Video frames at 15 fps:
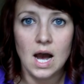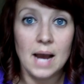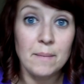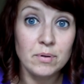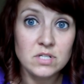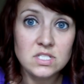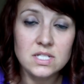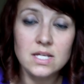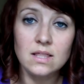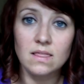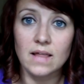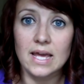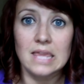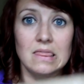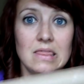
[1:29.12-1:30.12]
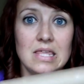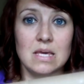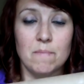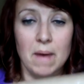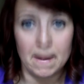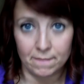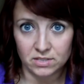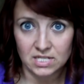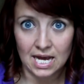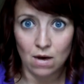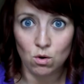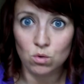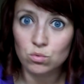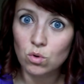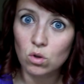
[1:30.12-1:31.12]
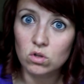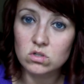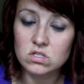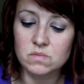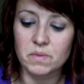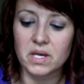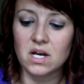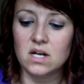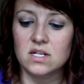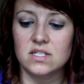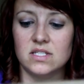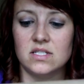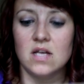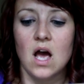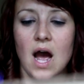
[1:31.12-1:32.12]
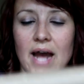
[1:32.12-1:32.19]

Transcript: I personally like the paper towel rollers because